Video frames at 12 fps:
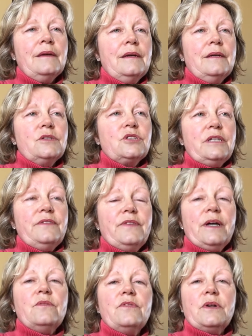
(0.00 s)
She
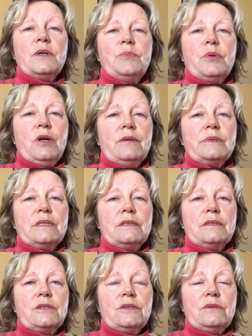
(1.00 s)
felt very
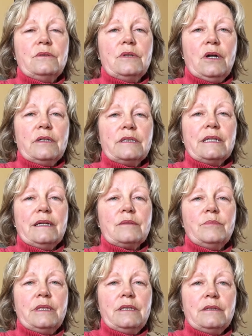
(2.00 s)
prompted to contact
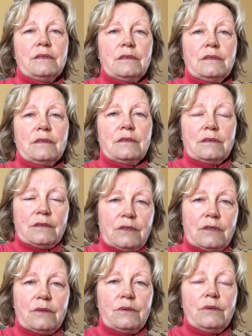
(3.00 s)
me
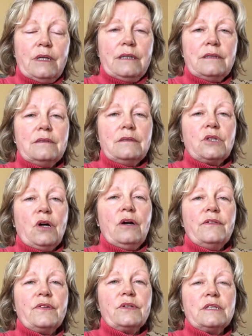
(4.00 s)
to
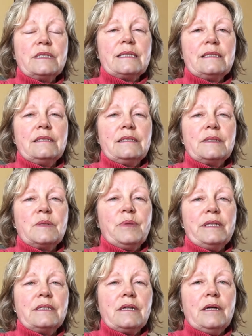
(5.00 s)
offer to
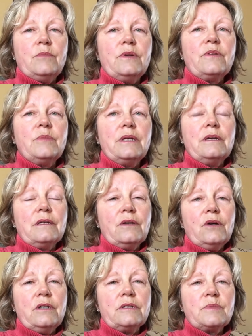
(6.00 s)
spend time with me in the
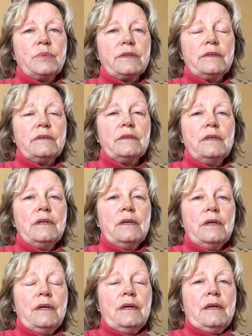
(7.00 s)
hospital.
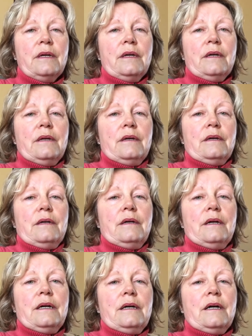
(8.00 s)

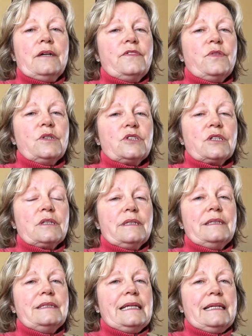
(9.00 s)

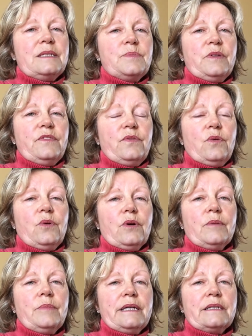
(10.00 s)
Unfortunately, days before
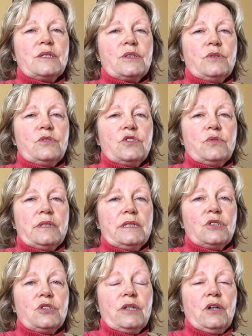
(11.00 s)
Mike's surgery,
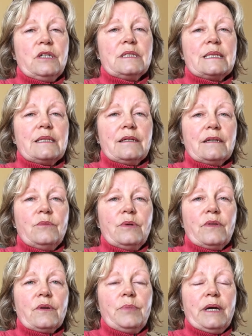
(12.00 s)
she got sick
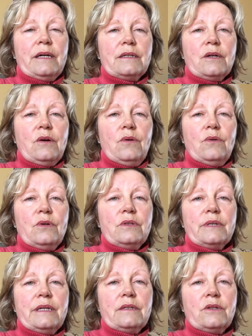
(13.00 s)
with a bad cold
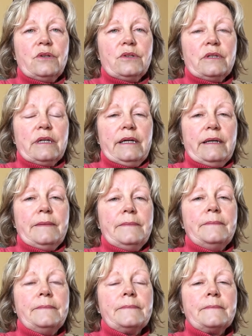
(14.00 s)
and couldn't come.